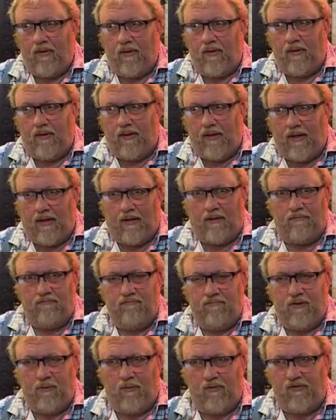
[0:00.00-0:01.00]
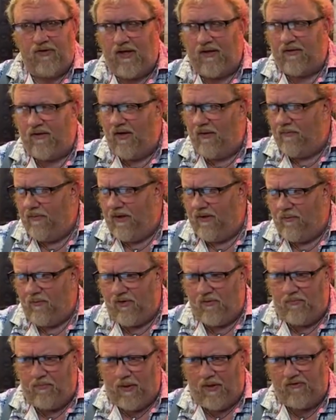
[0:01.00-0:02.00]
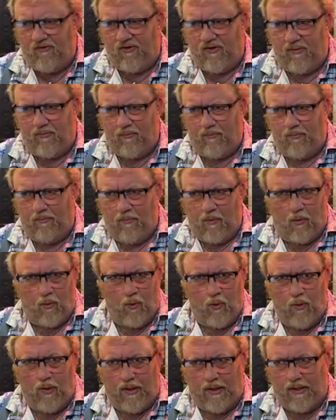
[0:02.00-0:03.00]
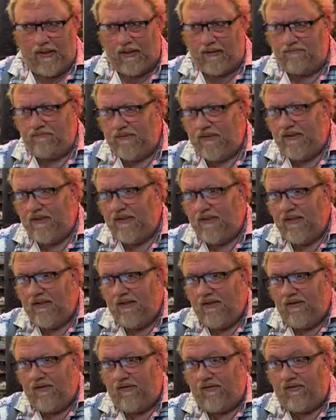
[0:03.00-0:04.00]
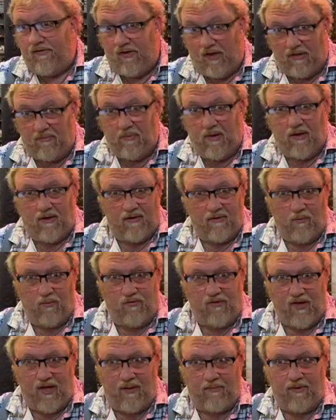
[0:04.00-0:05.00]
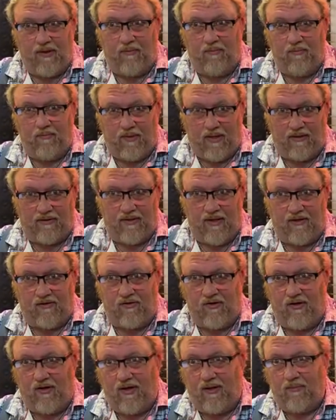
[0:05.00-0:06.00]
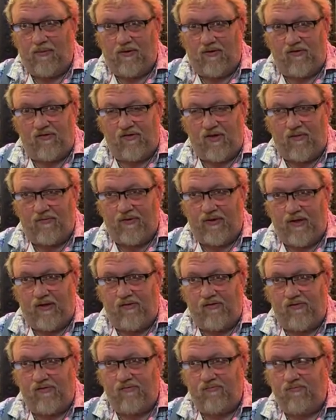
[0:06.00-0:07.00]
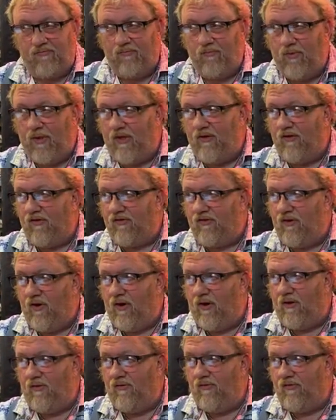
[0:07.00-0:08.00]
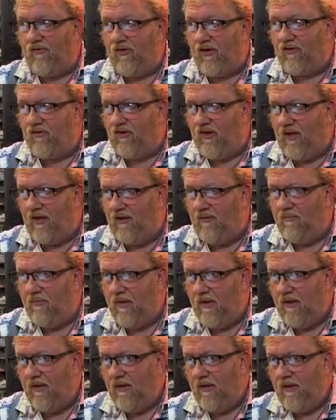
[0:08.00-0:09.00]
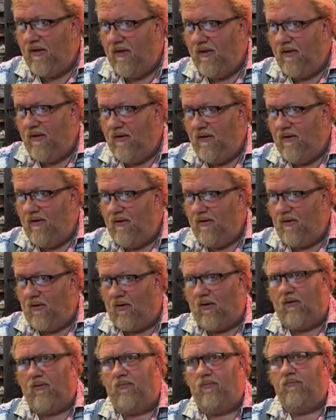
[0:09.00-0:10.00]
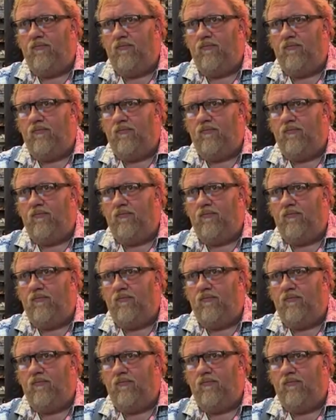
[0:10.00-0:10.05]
Yeah, there was that company. There was a bunch of them. Maruha, Sigma was happening at that time in the 70s. They just started in 60, or